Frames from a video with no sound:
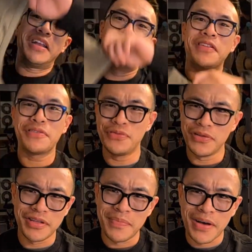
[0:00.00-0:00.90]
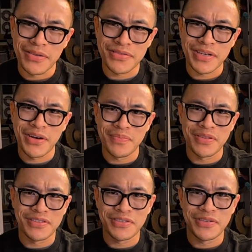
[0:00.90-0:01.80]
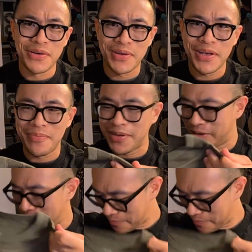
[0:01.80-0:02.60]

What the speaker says: don't know, it looked cool in the model, so I hope it looks okay on me.